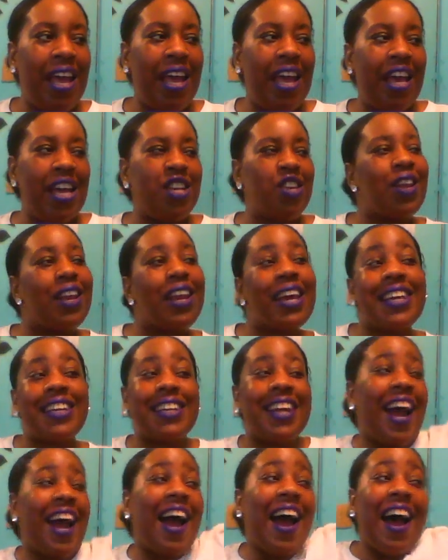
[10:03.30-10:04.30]
And you're like,
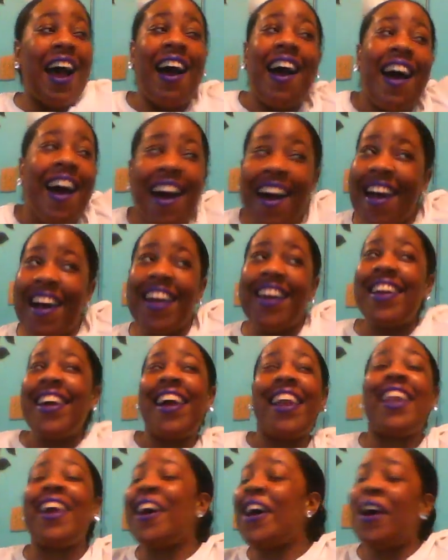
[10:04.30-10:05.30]
hi,
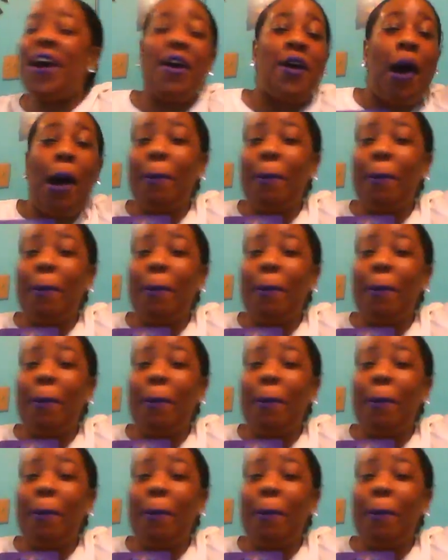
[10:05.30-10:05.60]
hello,